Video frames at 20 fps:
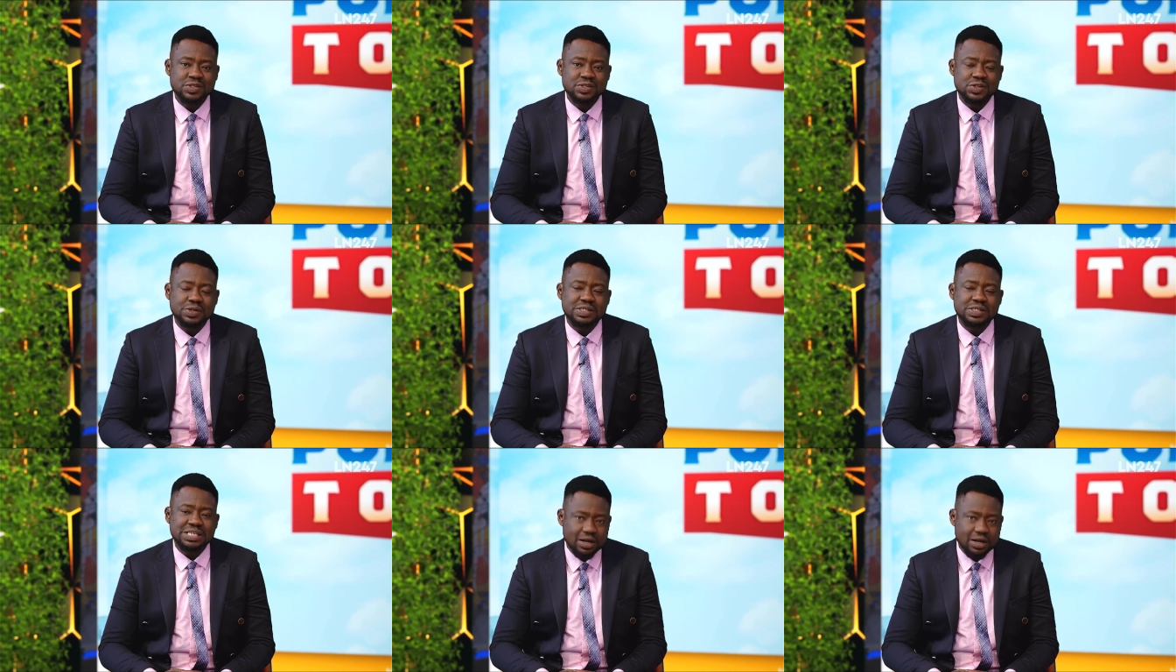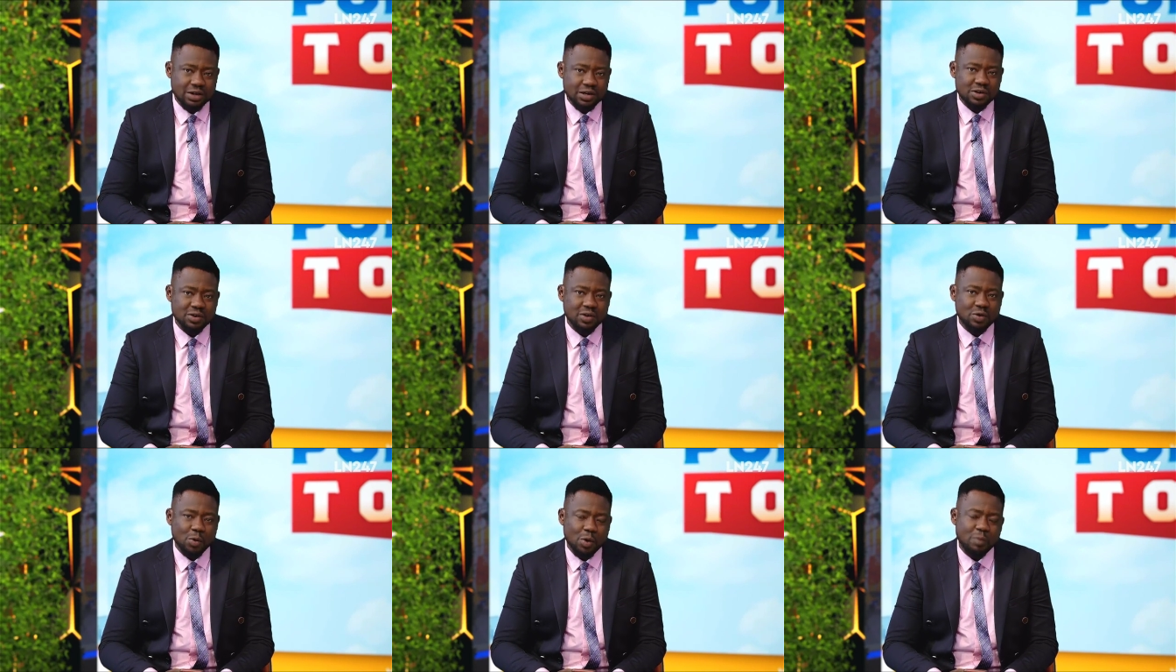So take
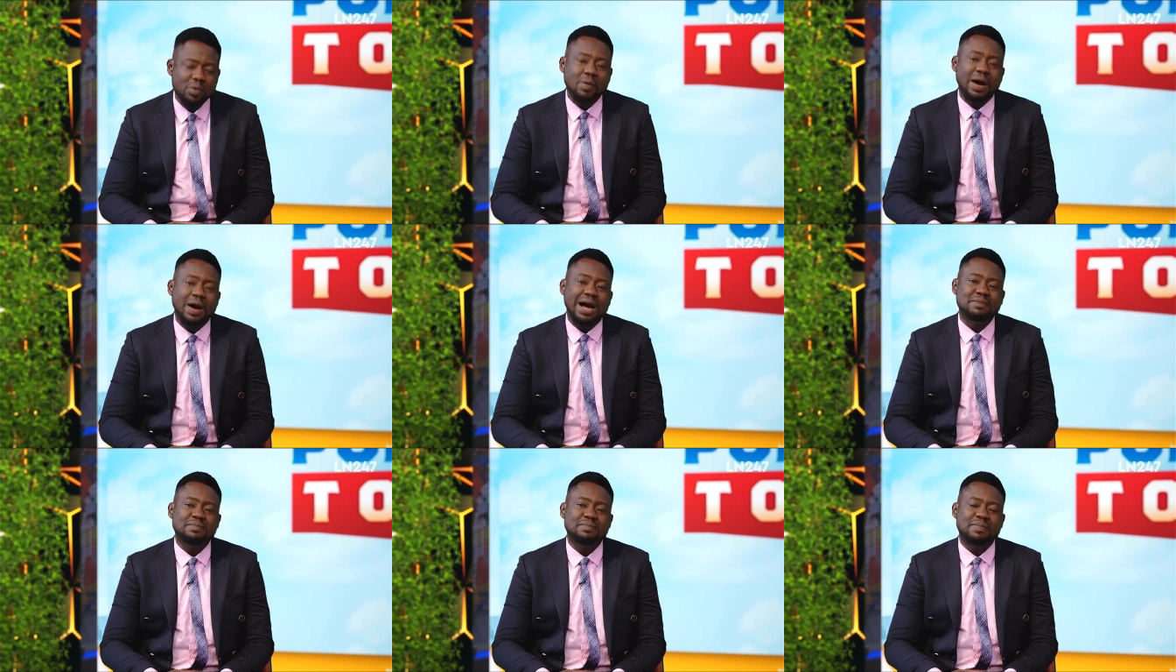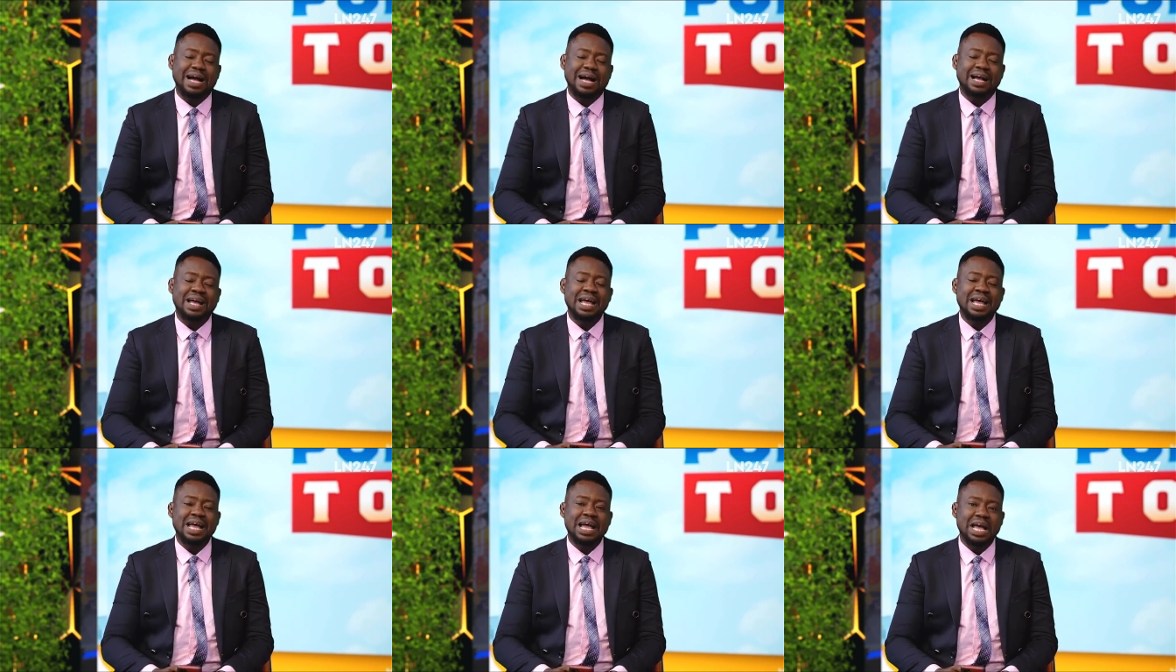a look. We'll be right
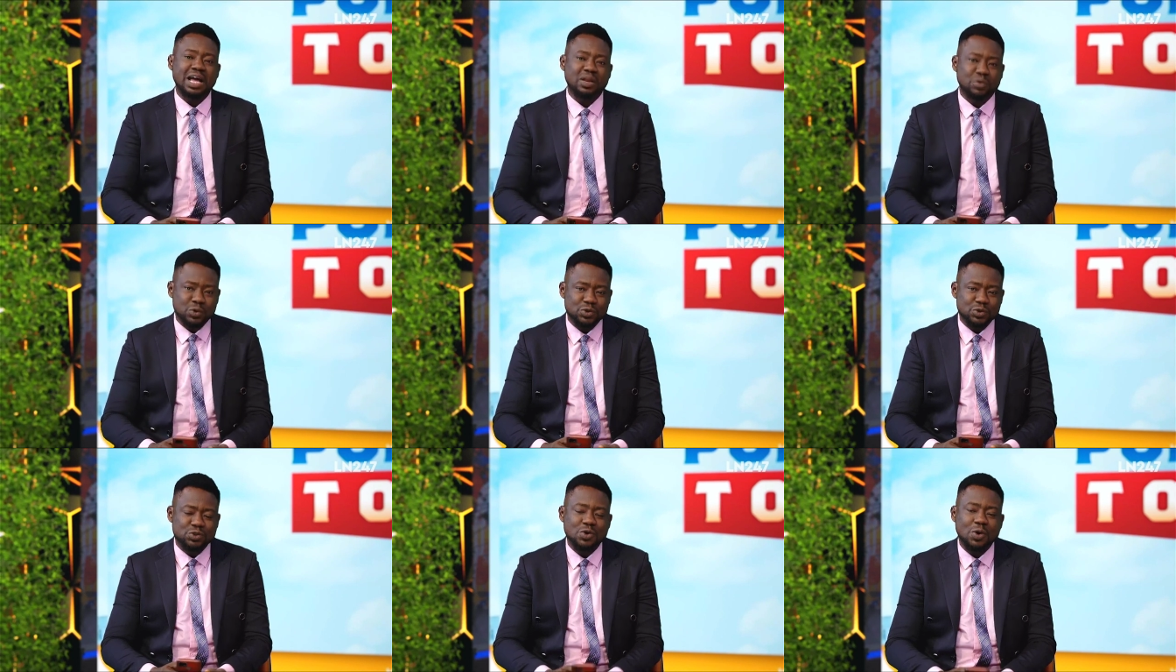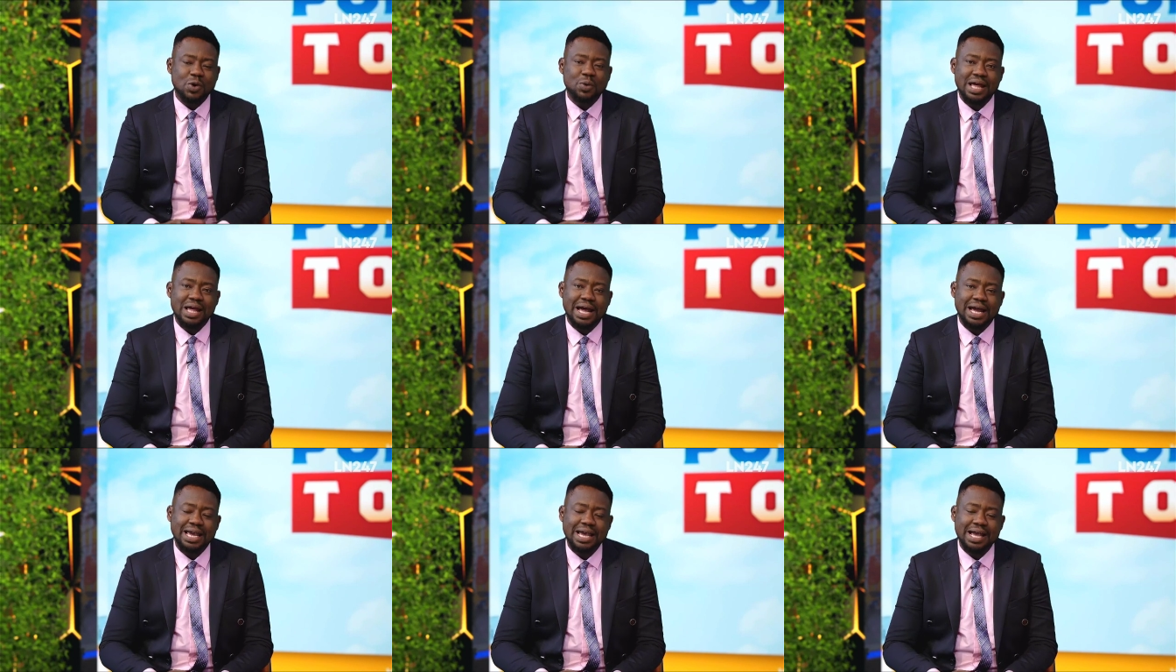back and we'll
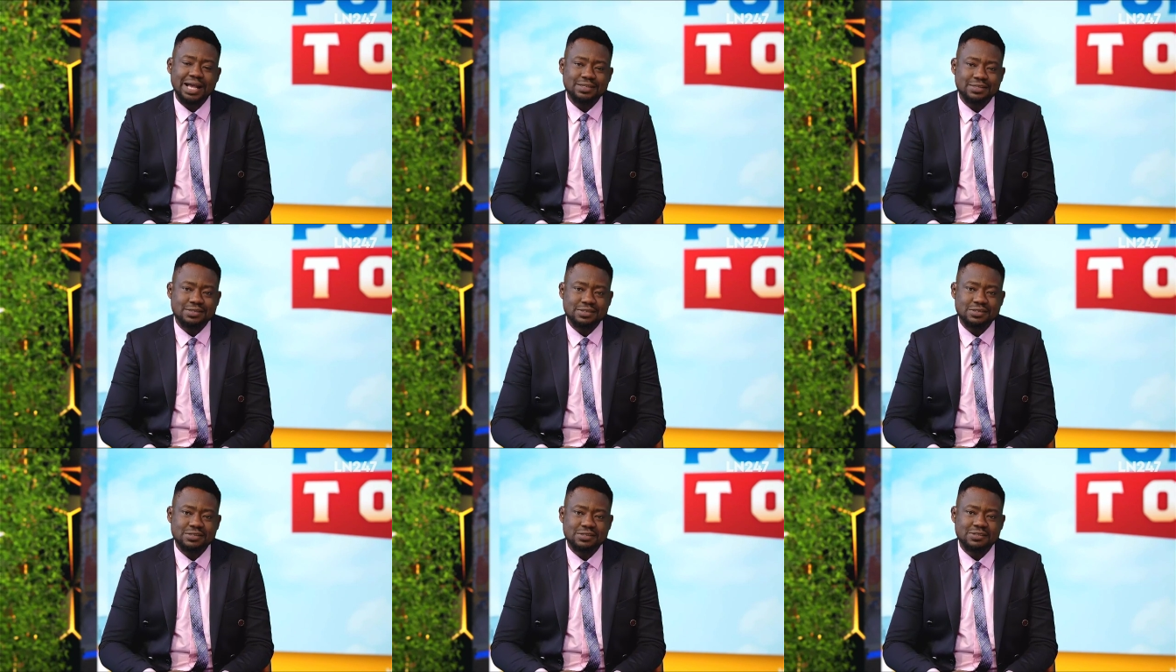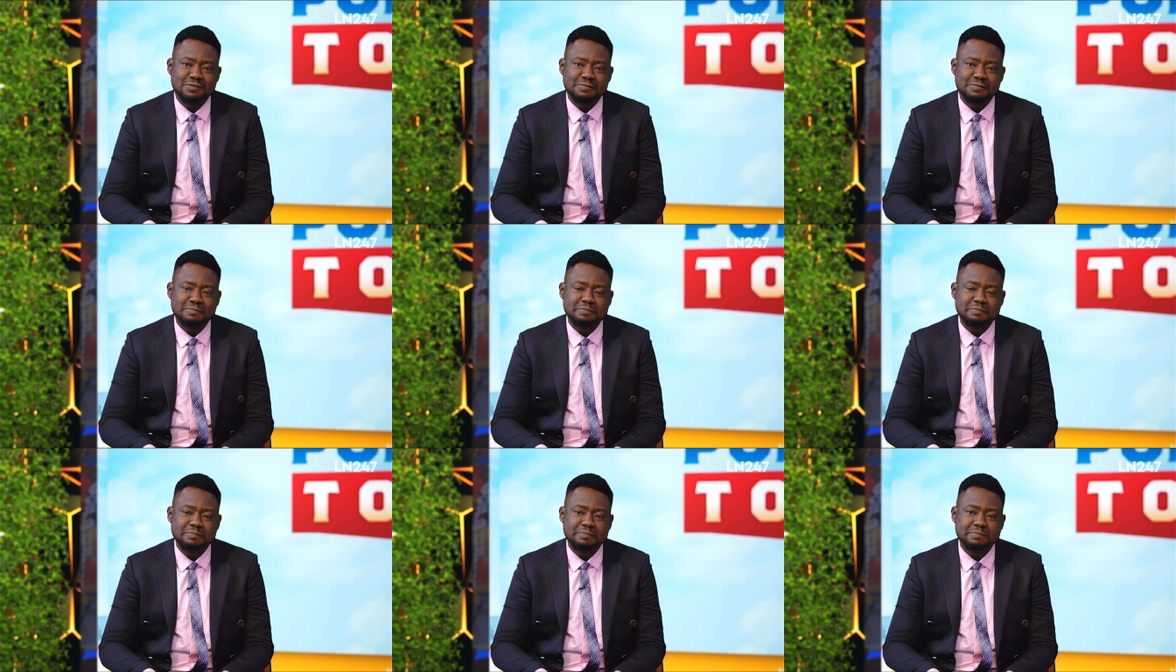talk with our guests